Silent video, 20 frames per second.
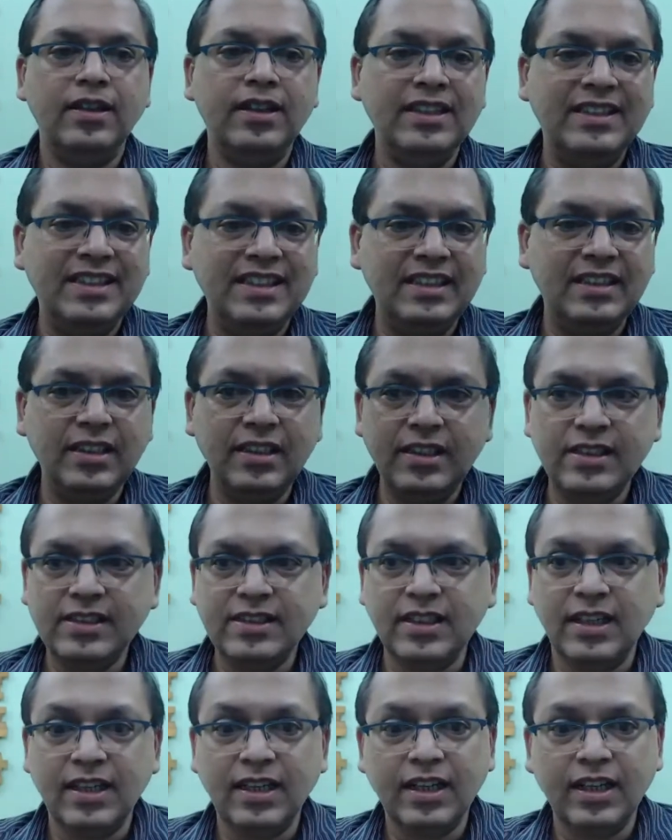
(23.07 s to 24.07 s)
Season is
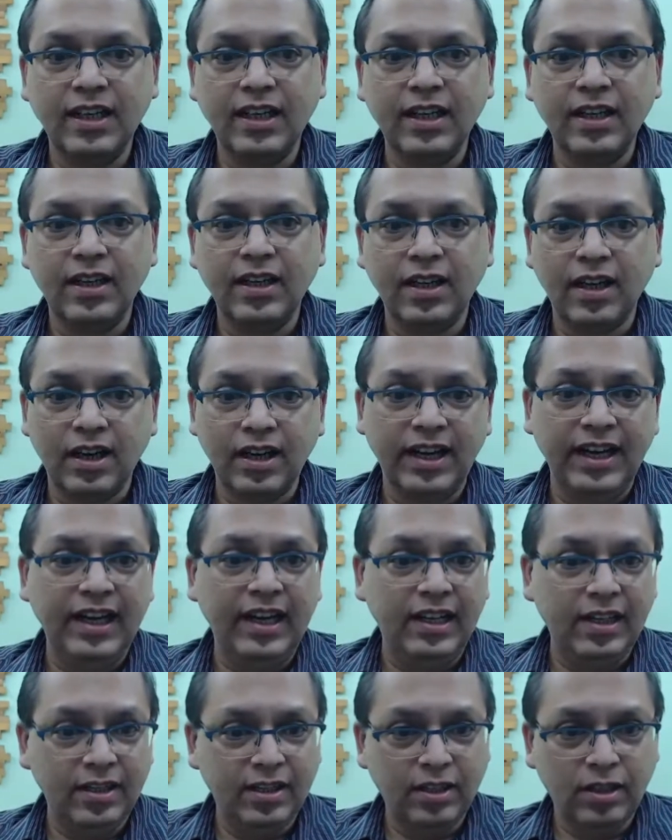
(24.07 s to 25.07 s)
starting
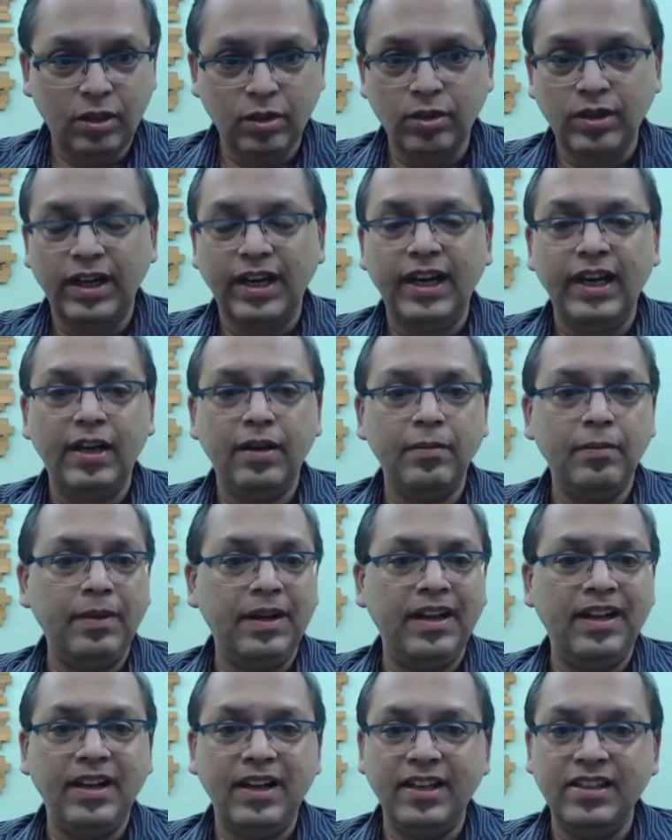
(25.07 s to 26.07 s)
right tonight,
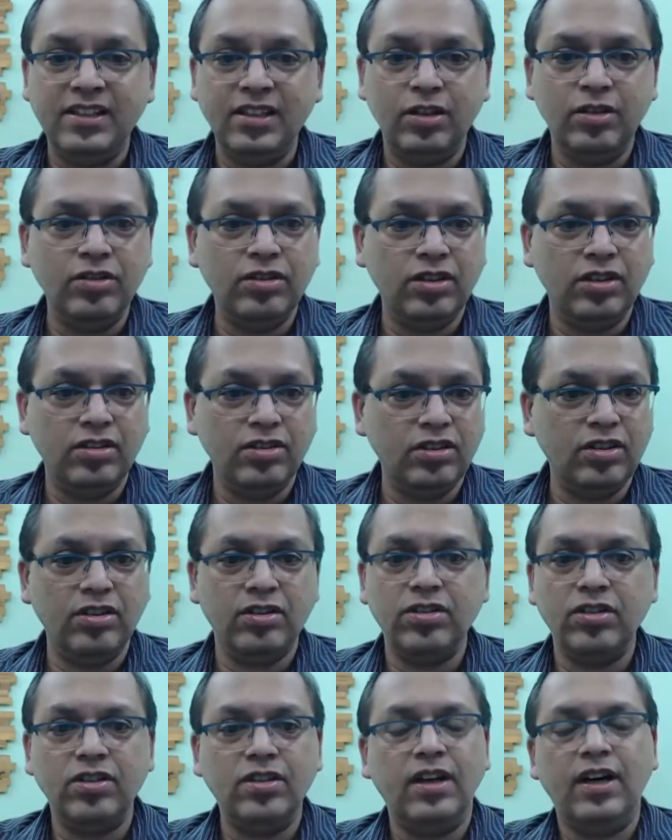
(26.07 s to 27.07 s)
midnight 0000
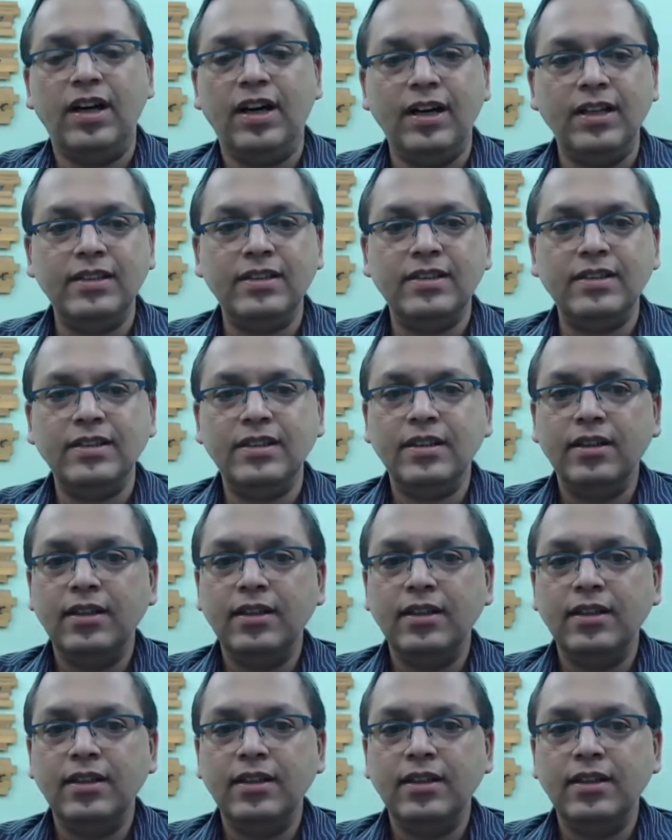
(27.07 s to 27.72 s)
hours.